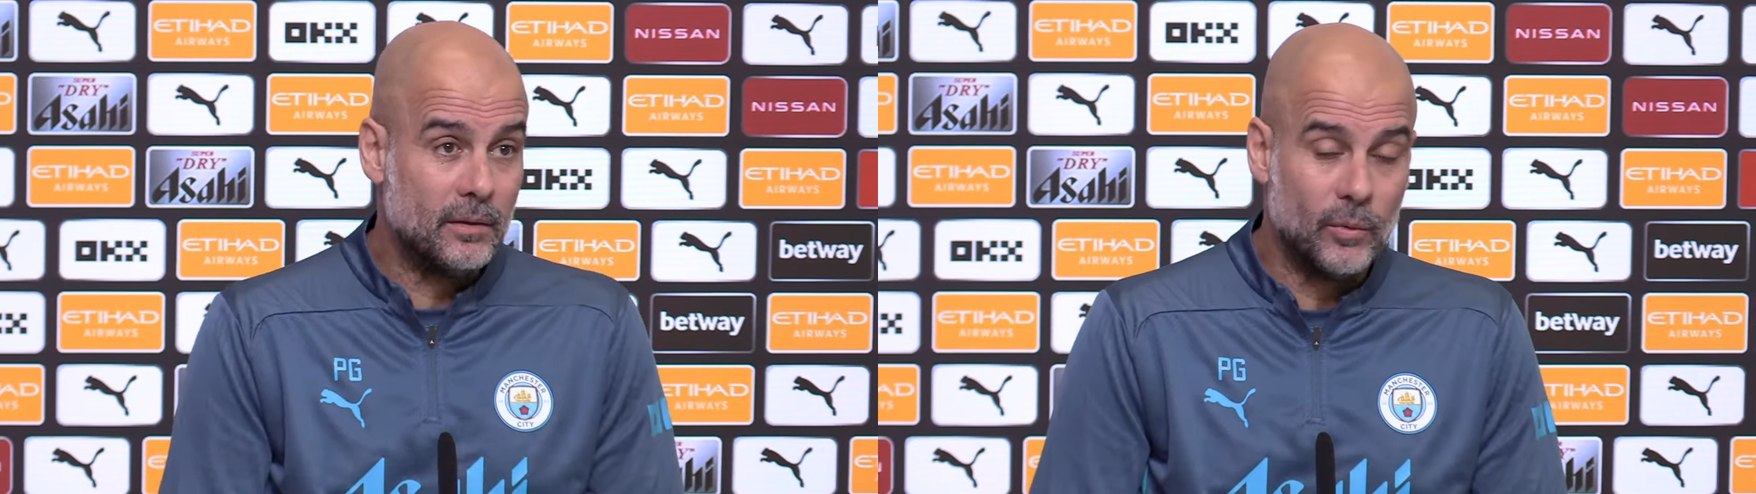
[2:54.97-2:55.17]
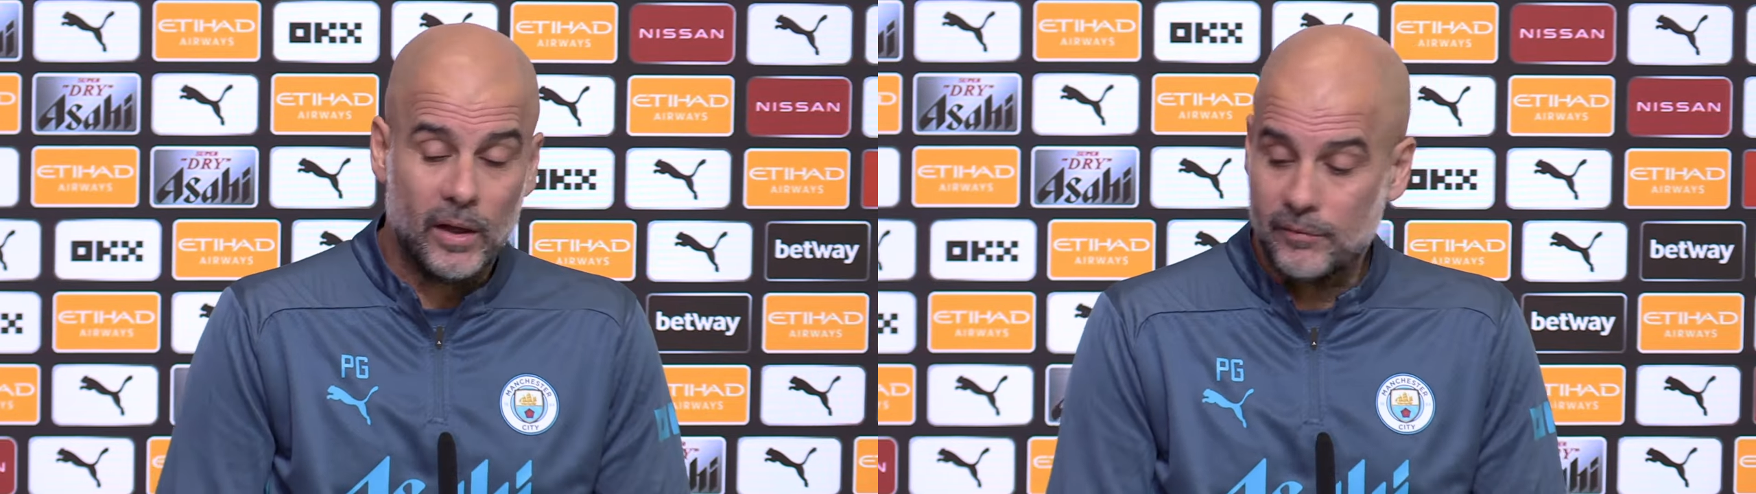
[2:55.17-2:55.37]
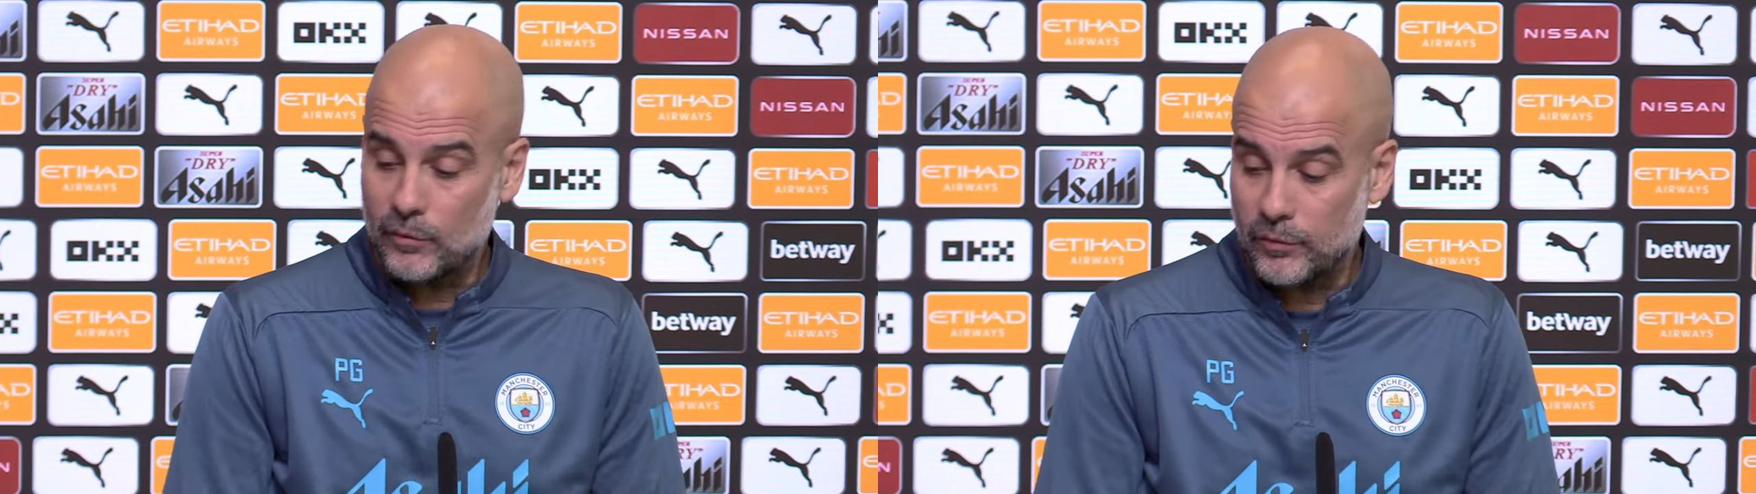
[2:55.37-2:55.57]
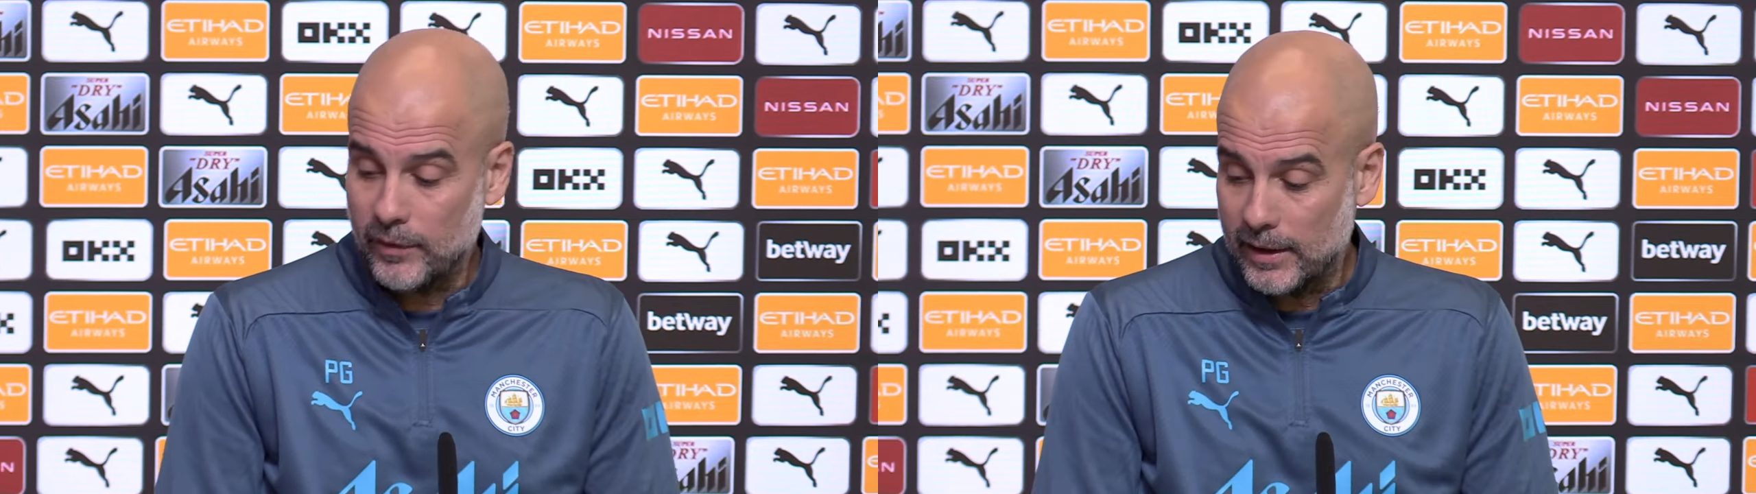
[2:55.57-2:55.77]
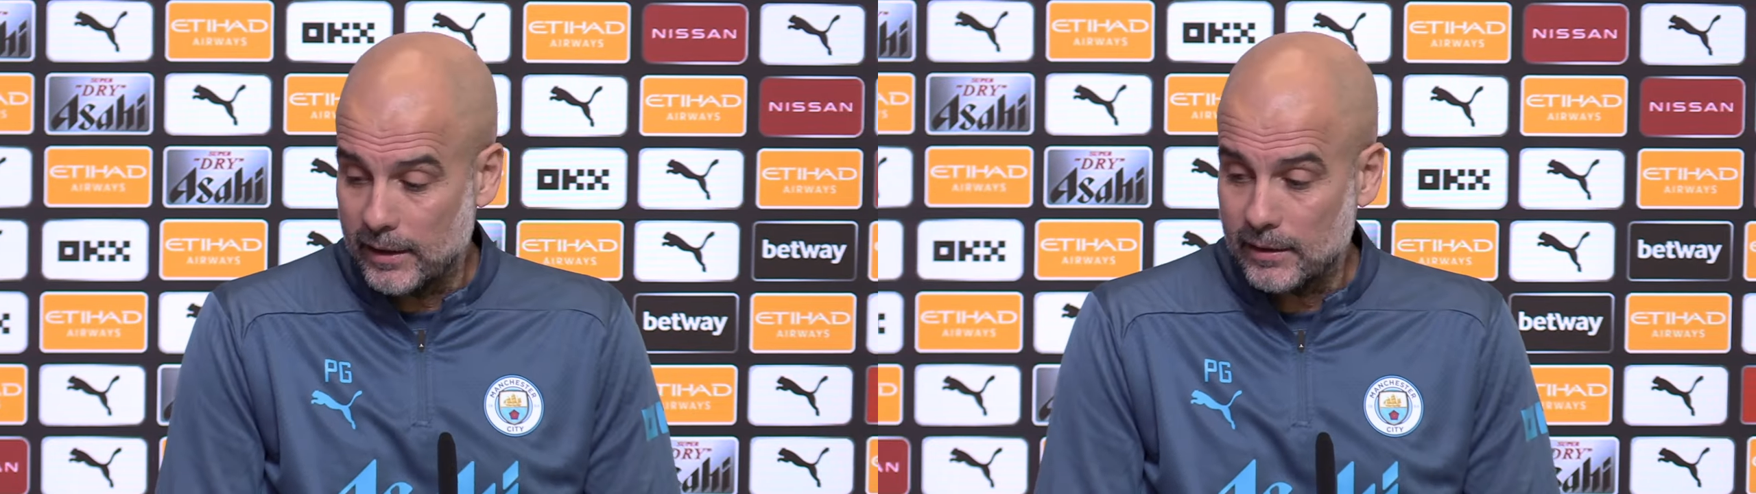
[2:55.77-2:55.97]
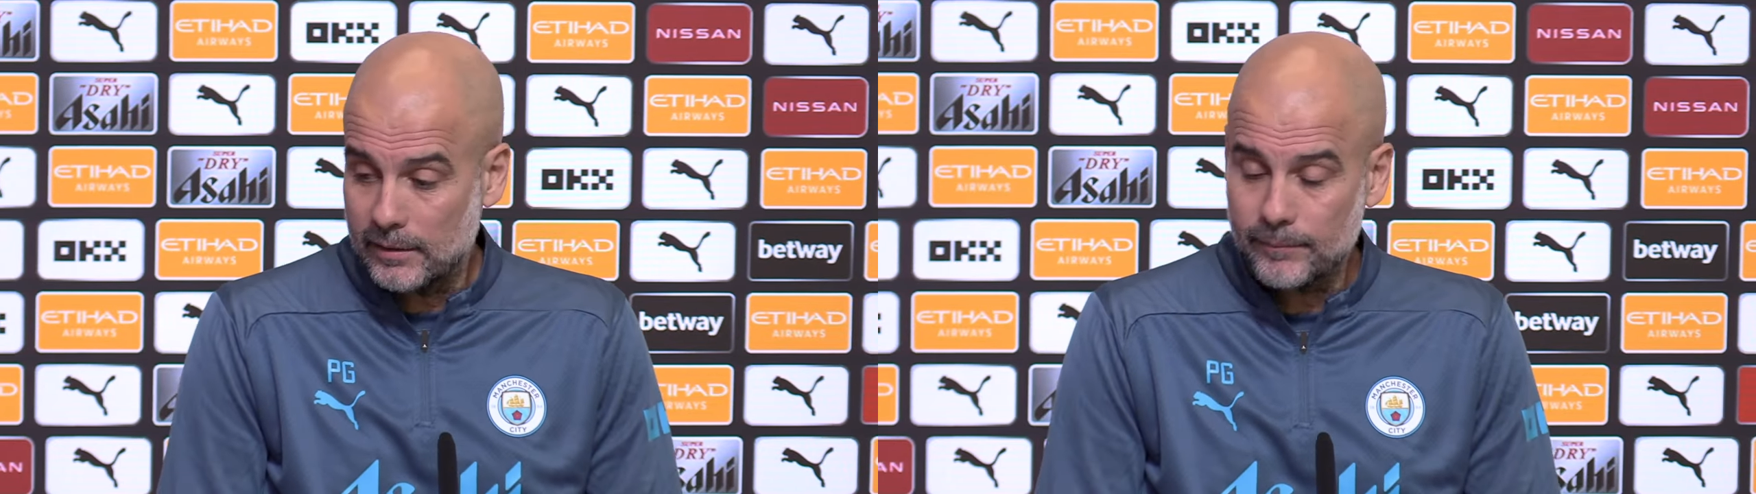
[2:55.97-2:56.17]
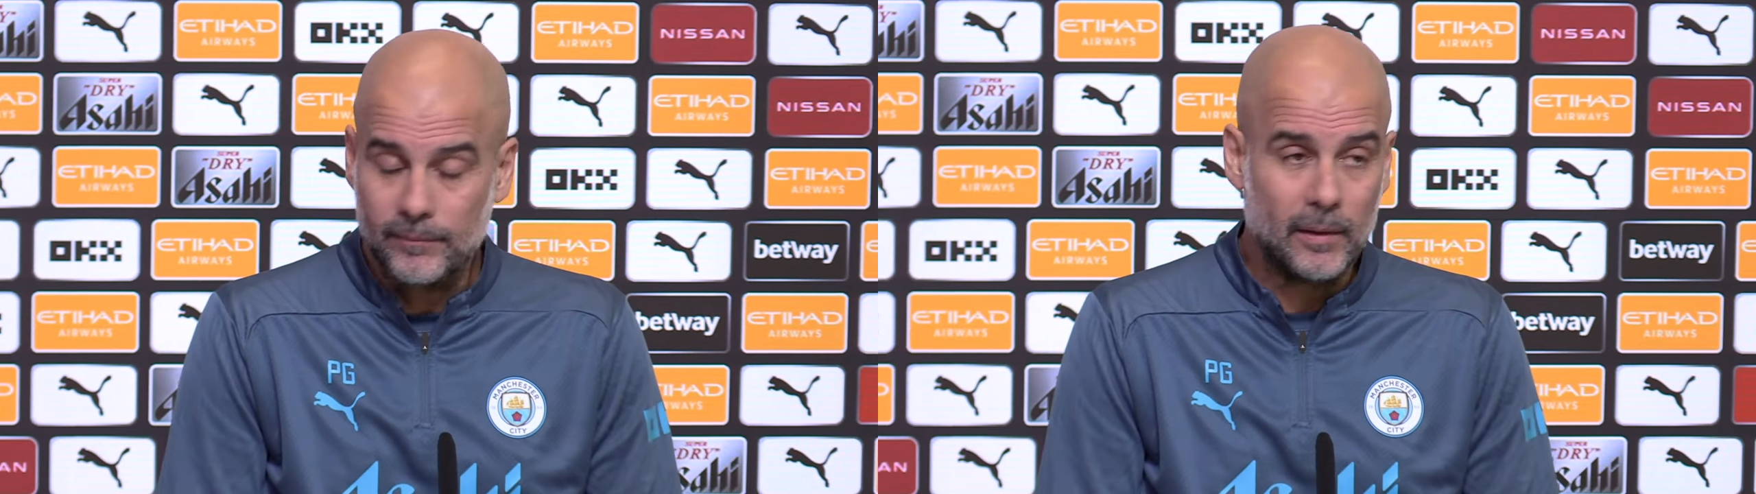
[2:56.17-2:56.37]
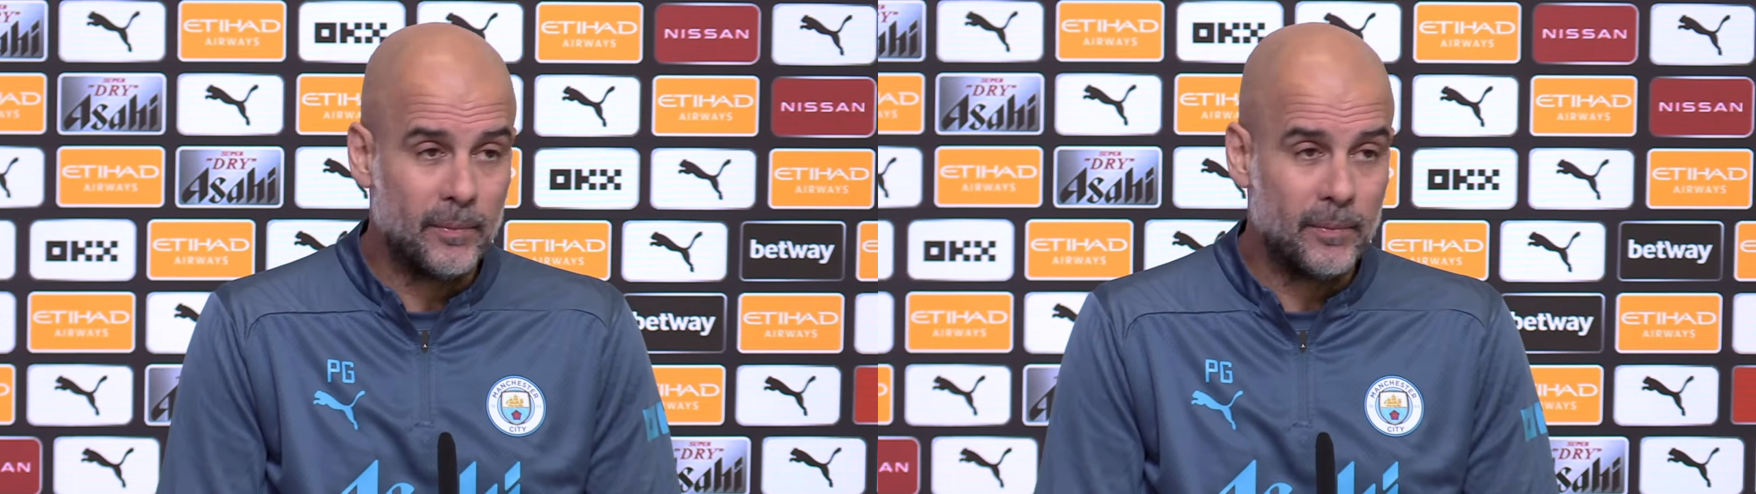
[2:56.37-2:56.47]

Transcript: we have to find the